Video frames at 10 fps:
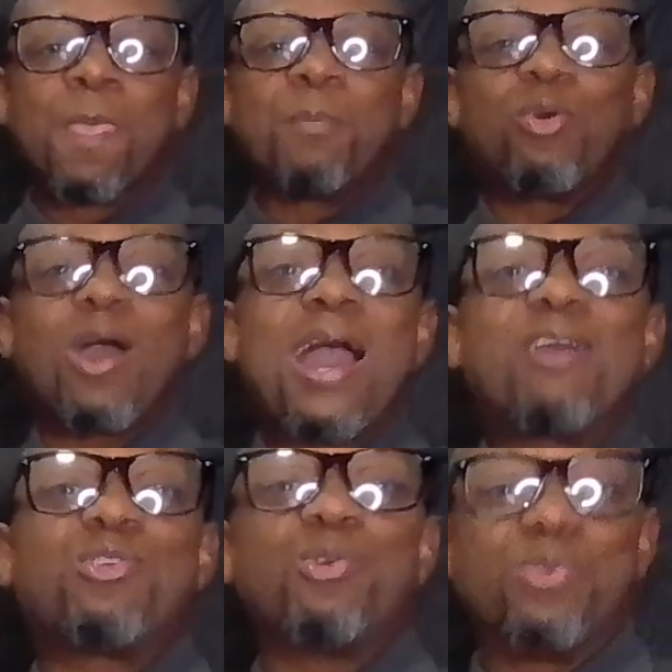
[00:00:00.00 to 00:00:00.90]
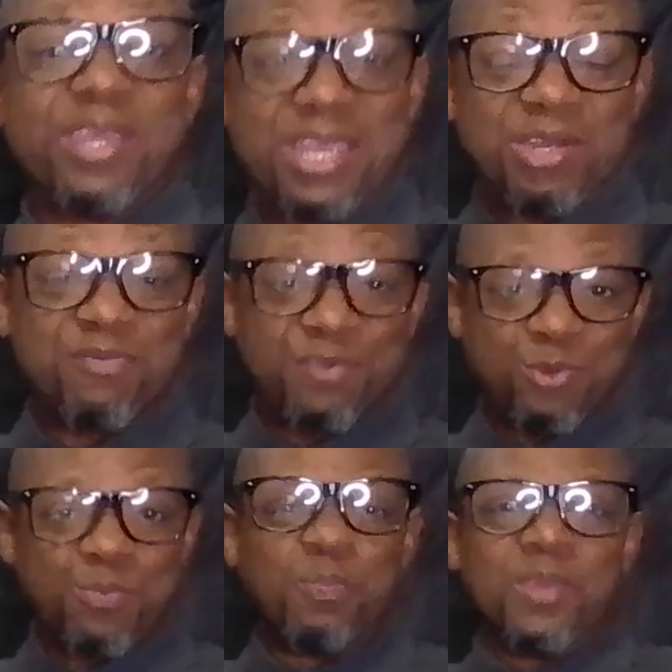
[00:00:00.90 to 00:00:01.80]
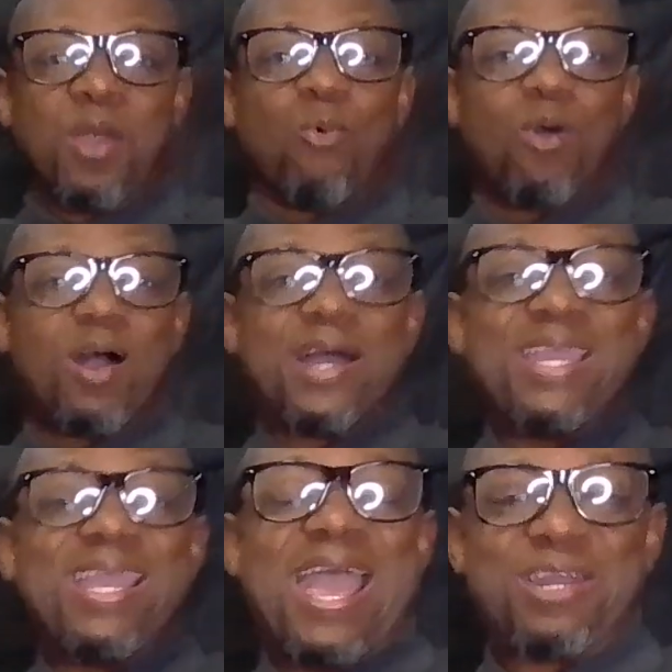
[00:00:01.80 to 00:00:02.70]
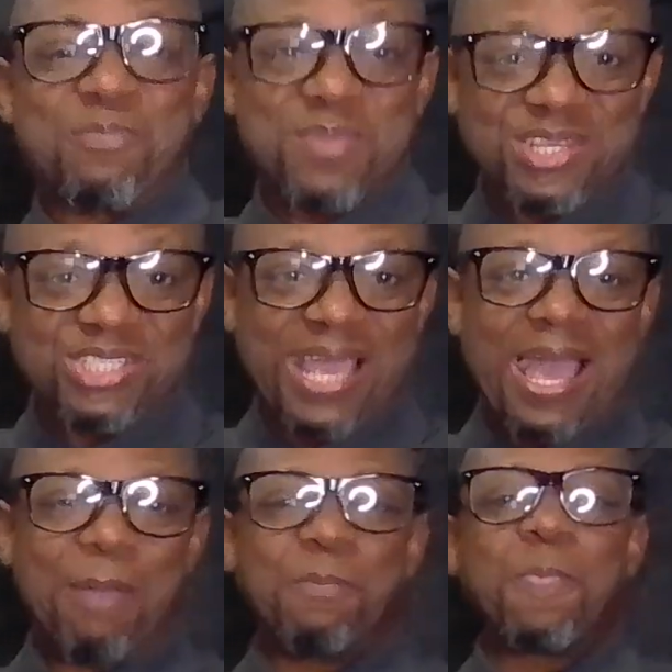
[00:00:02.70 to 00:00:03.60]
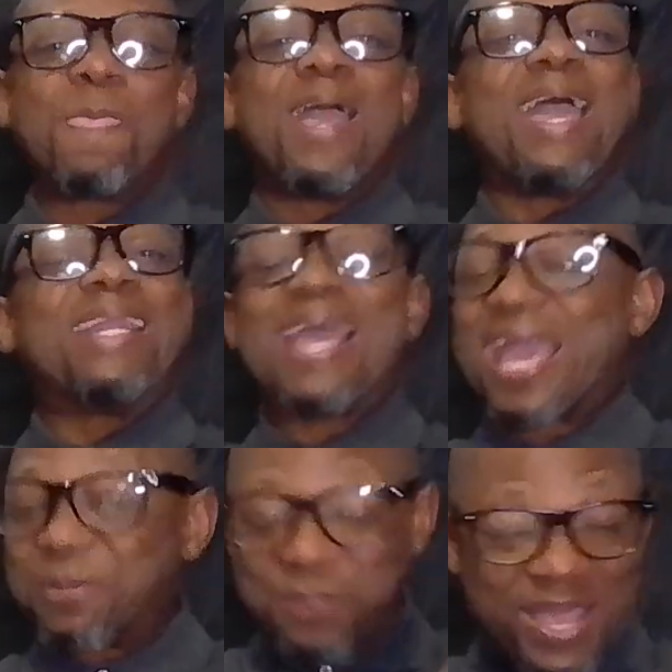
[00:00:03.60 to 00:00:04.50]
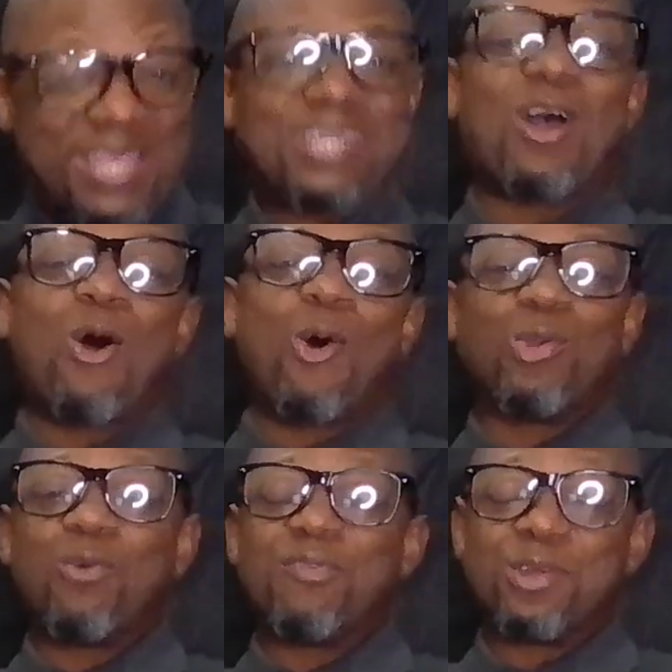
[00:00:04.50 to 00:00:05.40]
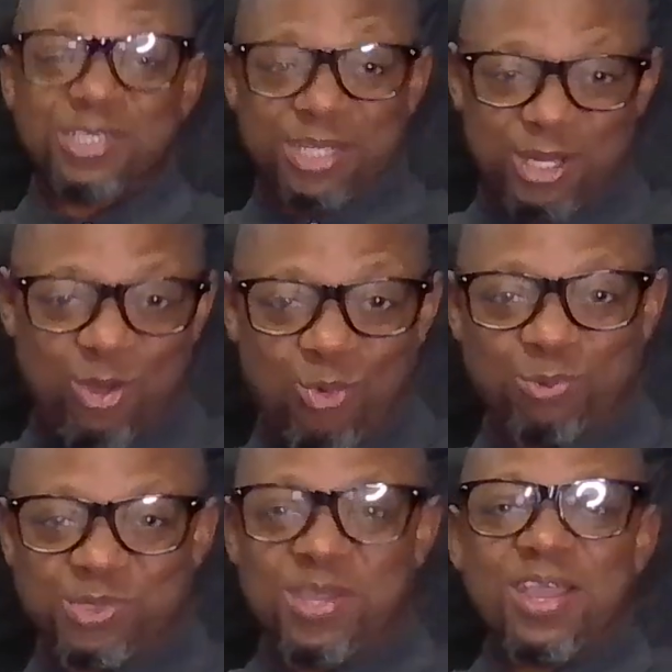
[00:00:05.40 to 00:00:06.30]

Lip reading: prior to the interview, he had a mishap and had paint all over his clothes.